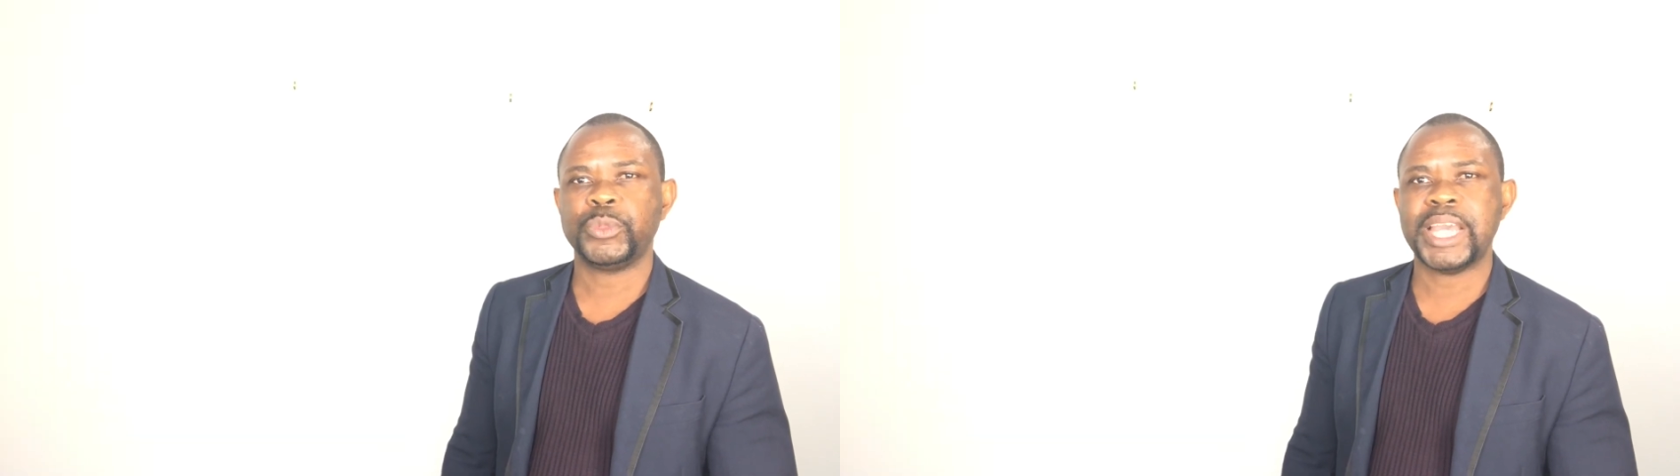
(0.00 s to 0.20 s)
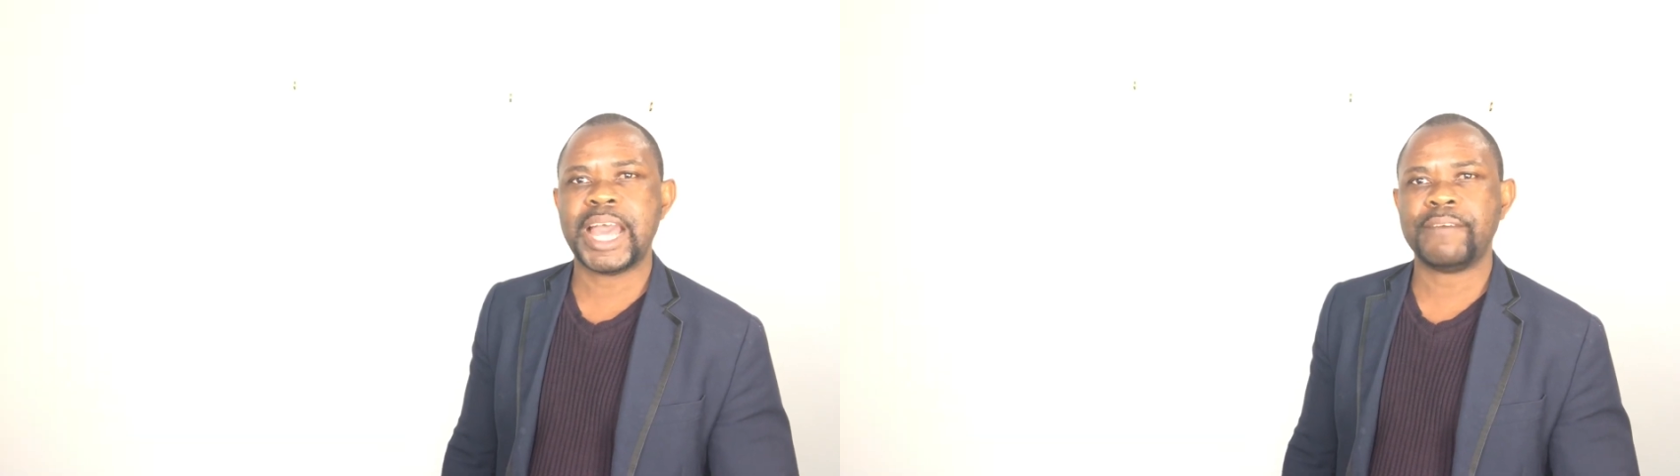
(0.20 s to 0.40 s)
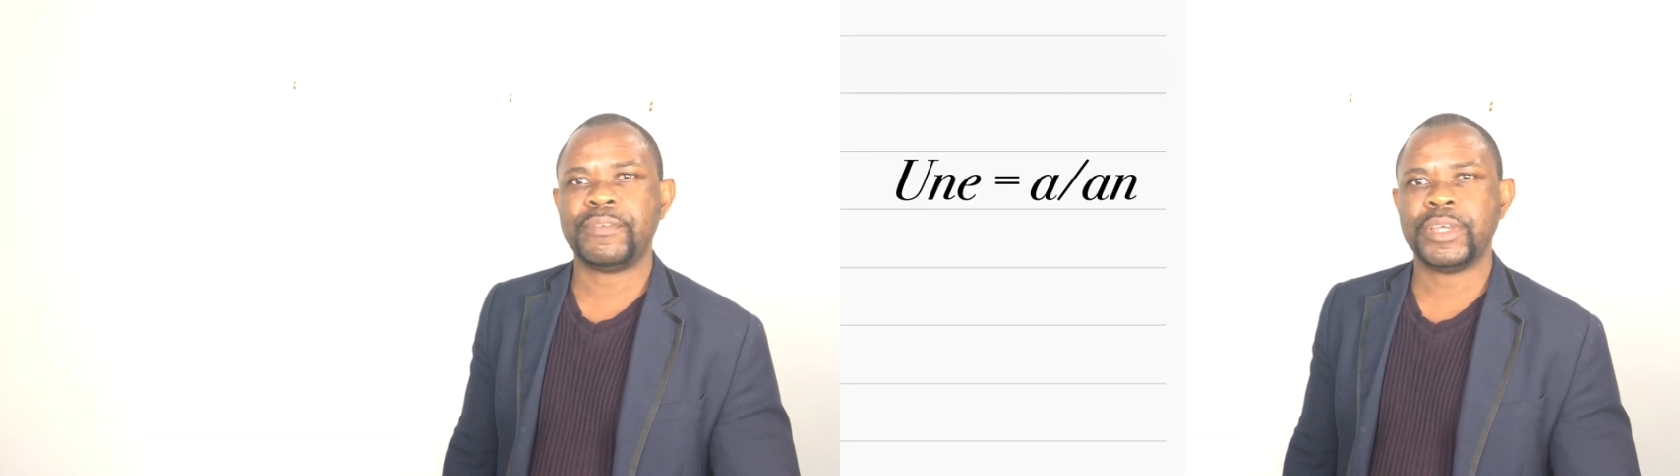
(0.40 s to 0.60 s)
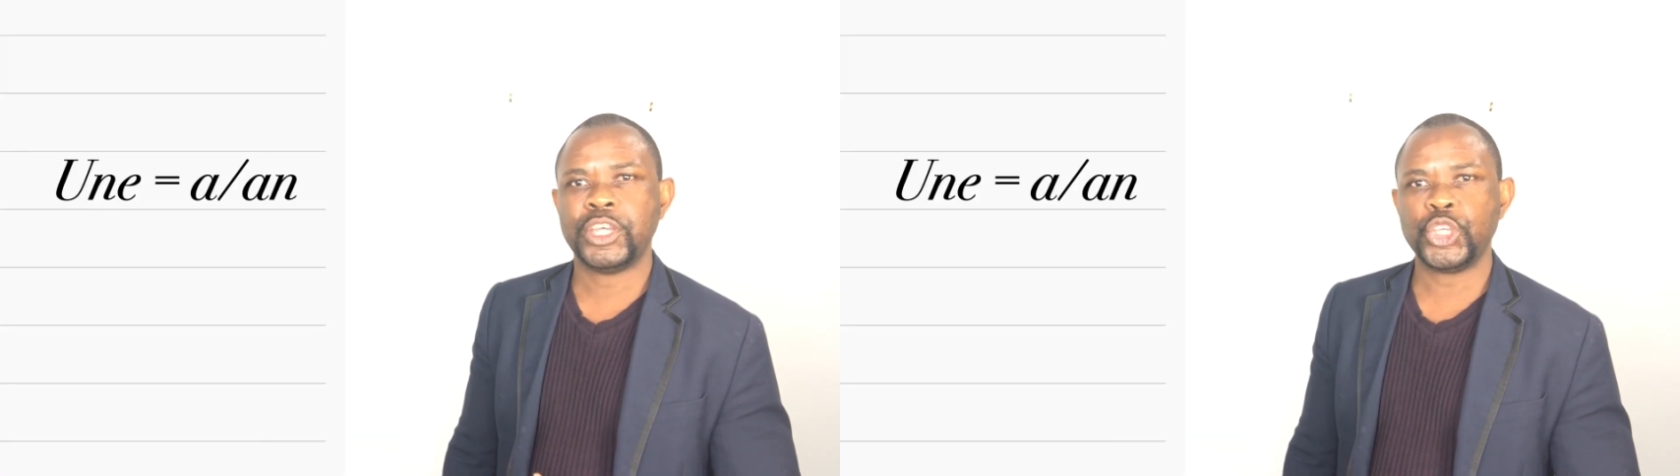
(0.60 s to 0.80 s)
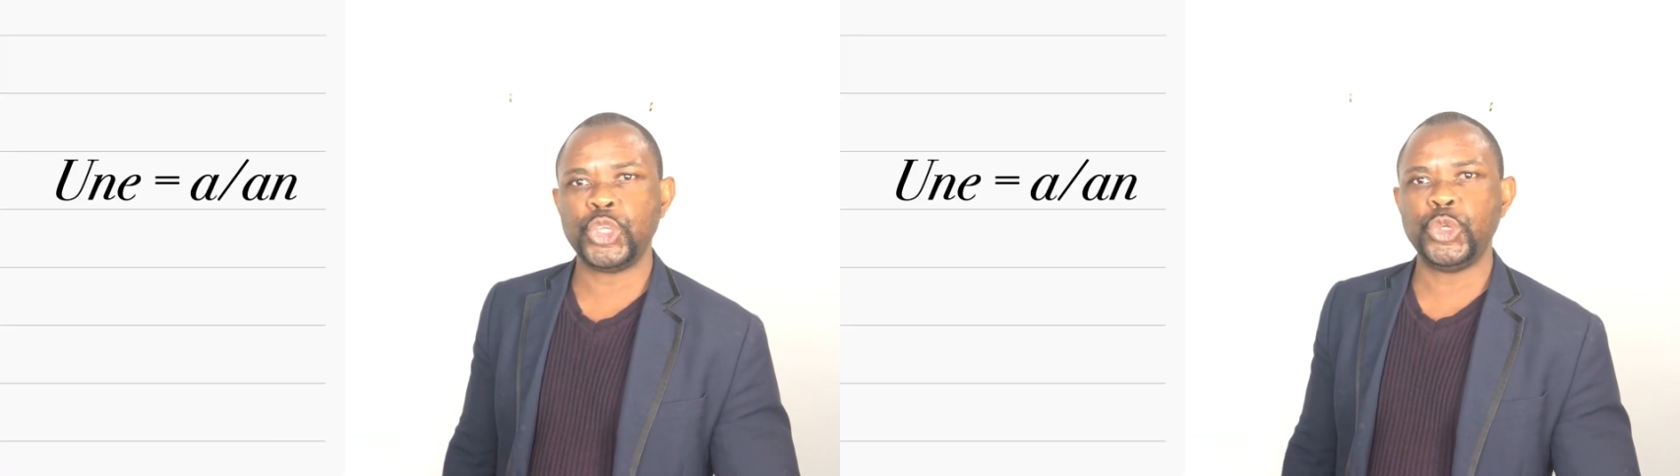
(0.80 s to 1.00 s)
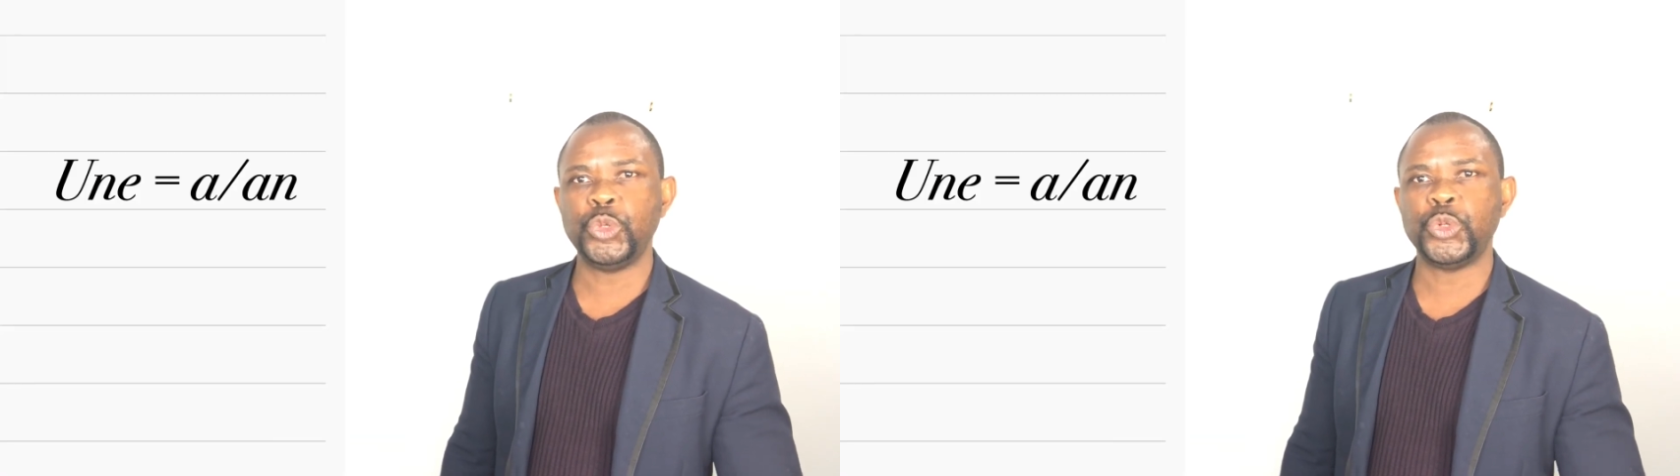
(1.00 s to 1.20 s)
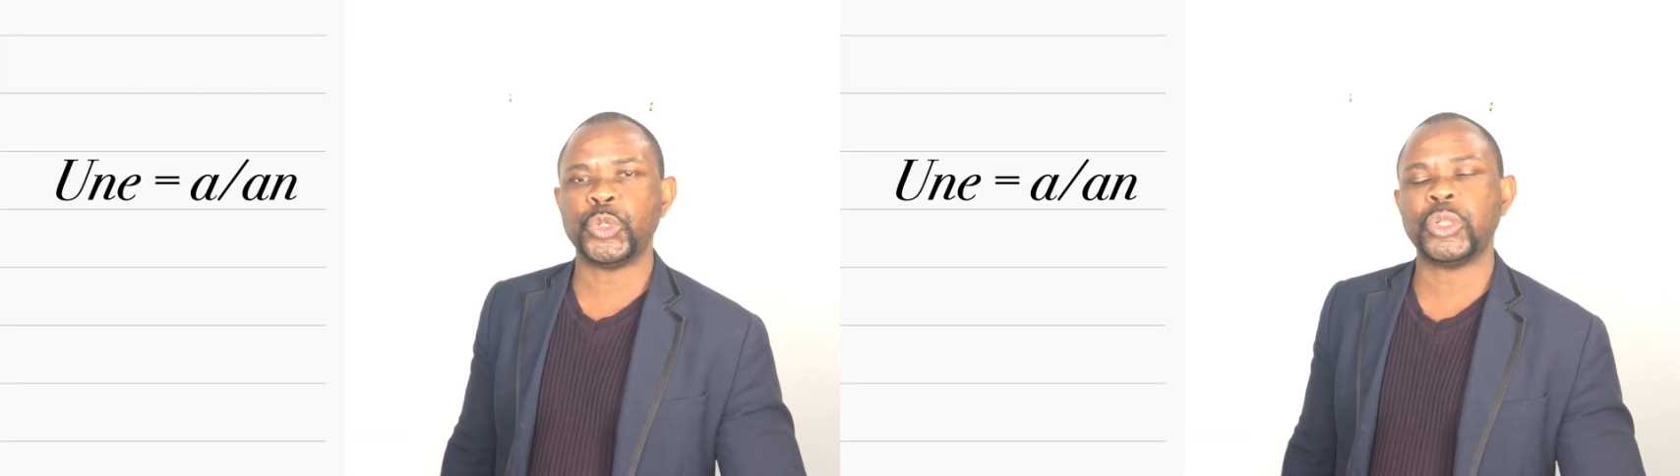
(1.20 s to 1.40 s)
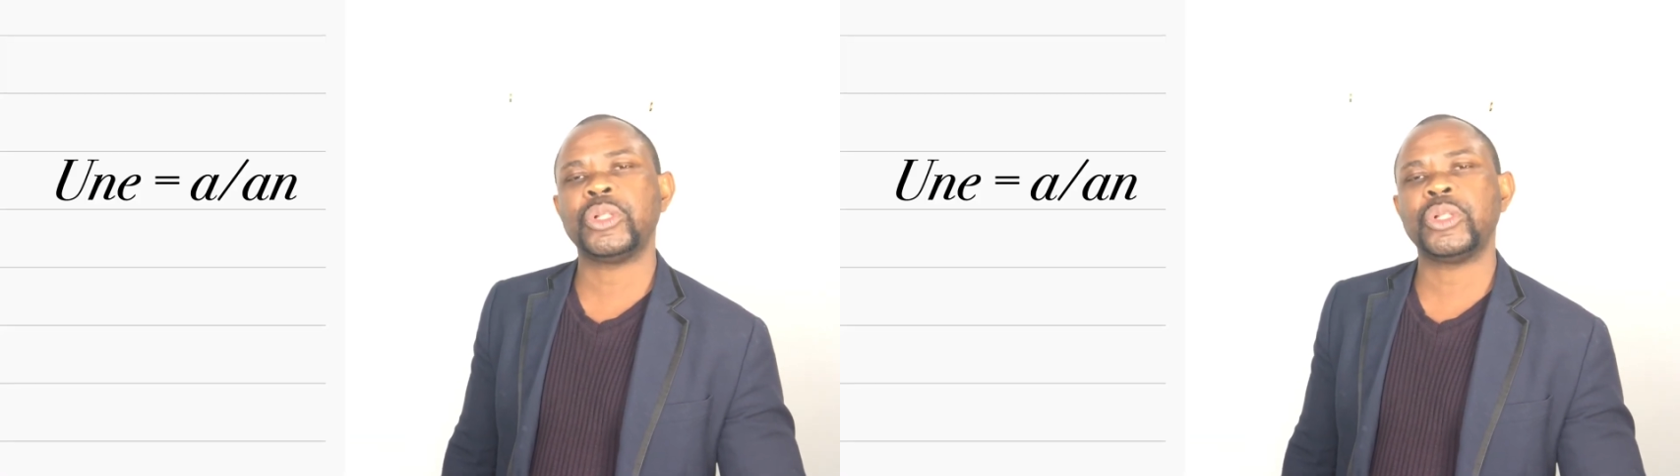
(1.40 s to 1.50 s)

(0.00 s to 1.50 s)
have une,